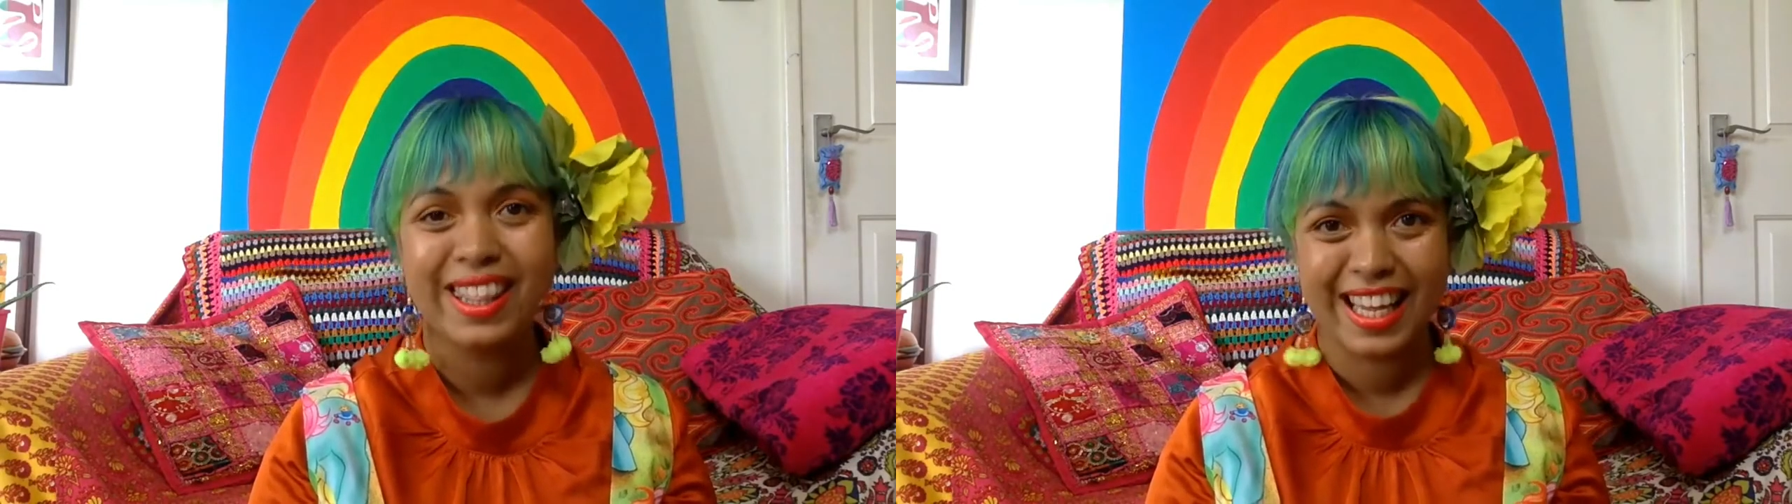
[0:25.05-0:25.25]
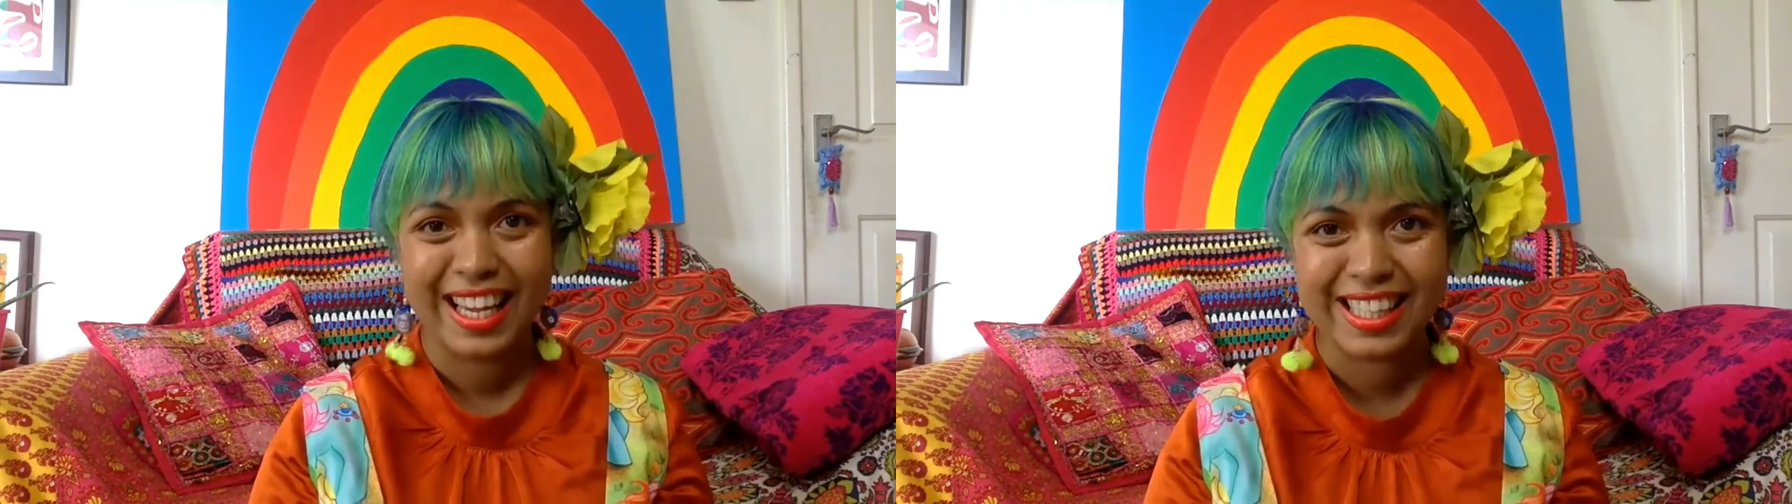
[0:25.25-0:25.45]

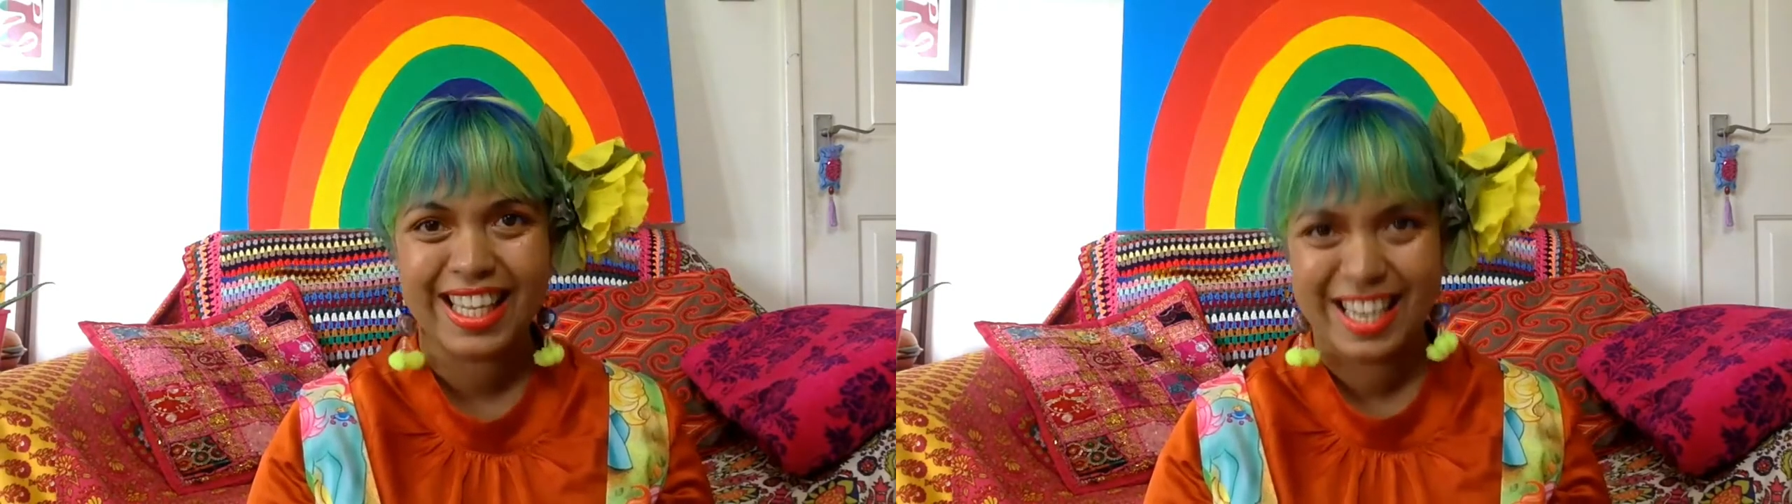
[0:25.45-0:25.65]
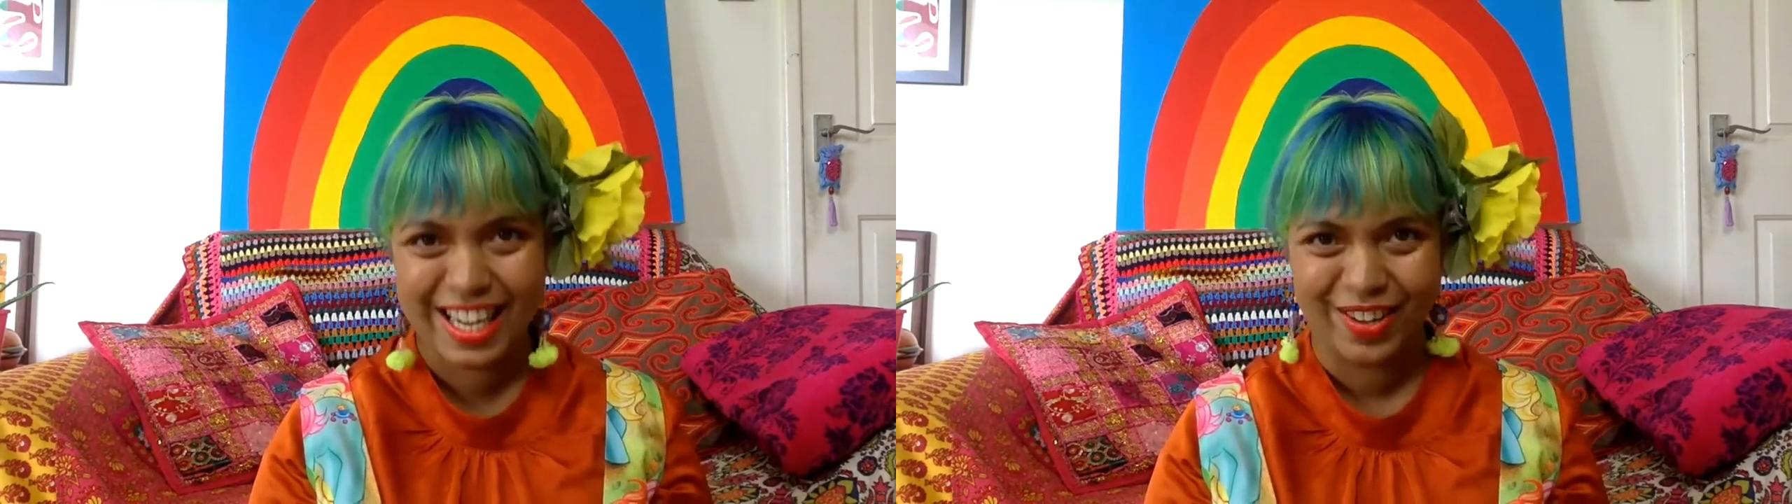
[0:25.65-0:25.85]
things
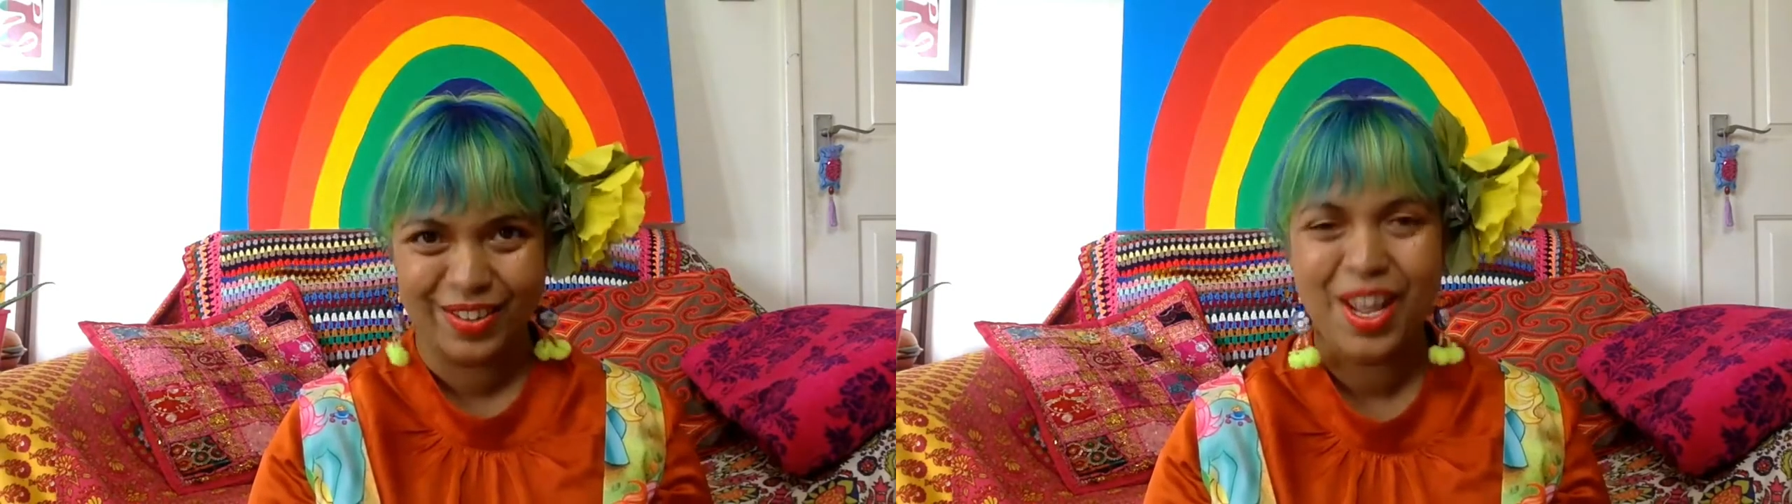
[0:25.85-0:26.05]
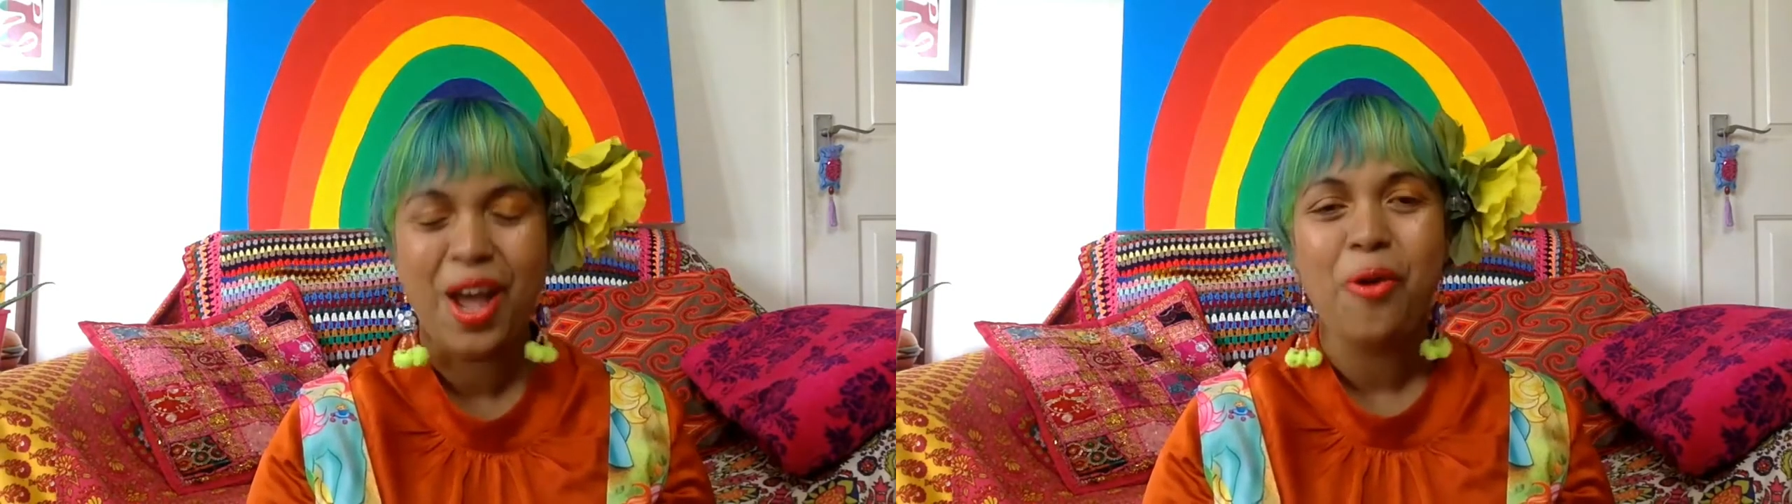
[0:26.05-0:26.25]
neon